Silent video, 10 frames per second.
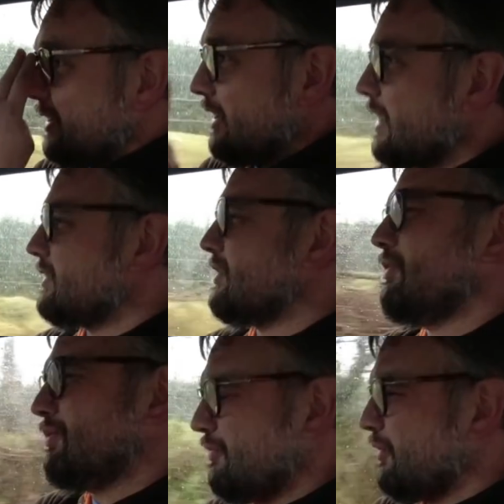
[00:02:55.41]
So
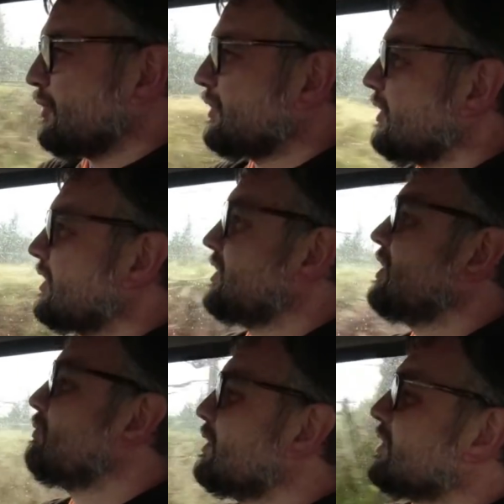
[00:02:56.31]
54 is not the
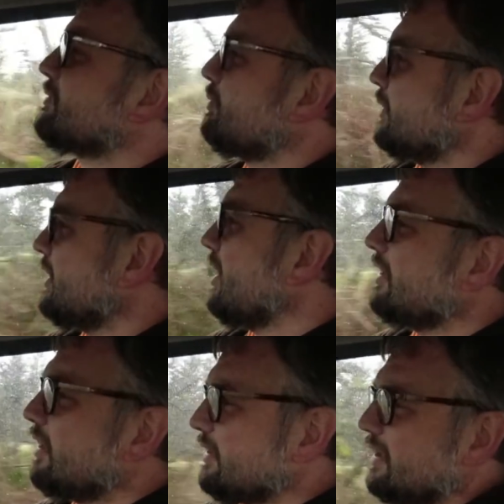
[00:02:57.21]
cheapest, but I
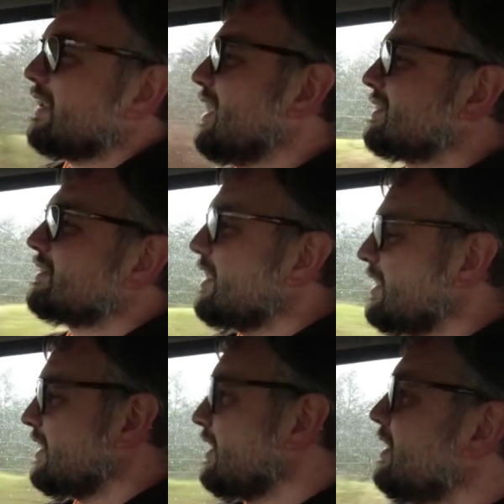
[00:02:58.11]
like the lads
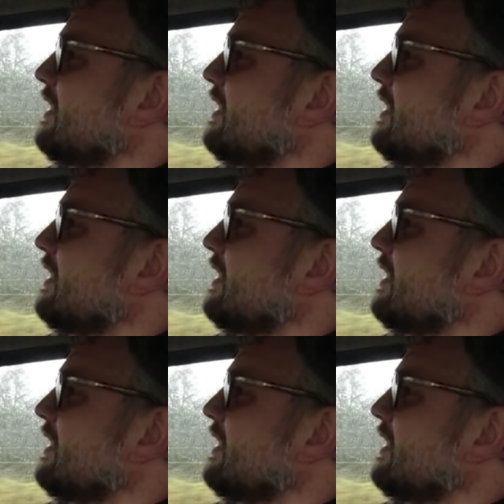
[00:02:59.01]
there.